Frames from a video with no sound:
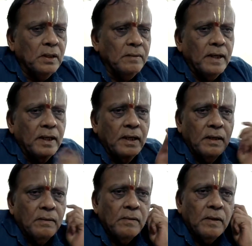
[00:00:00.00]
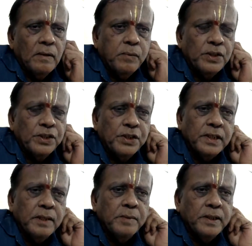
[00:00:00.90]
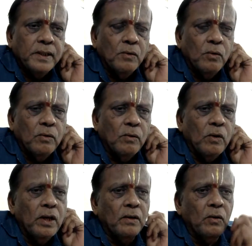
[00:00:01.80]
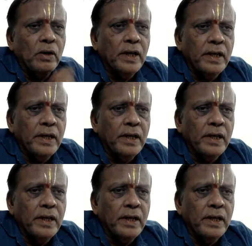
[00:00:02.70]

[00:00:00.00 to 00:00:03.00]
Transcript: uh, possession can be orally